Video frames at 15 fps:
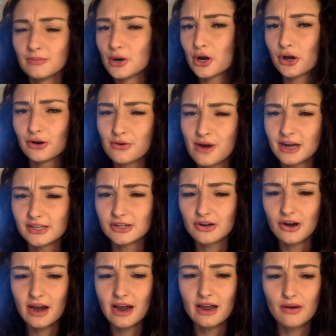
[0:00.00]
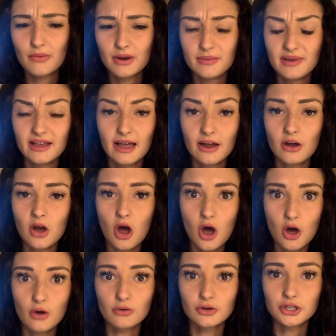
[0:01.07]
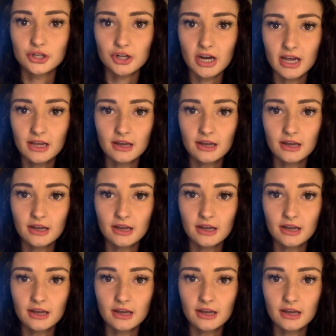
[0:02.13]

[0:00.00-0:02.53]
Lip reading: Mercury retrograde, we'd be like, oh shit,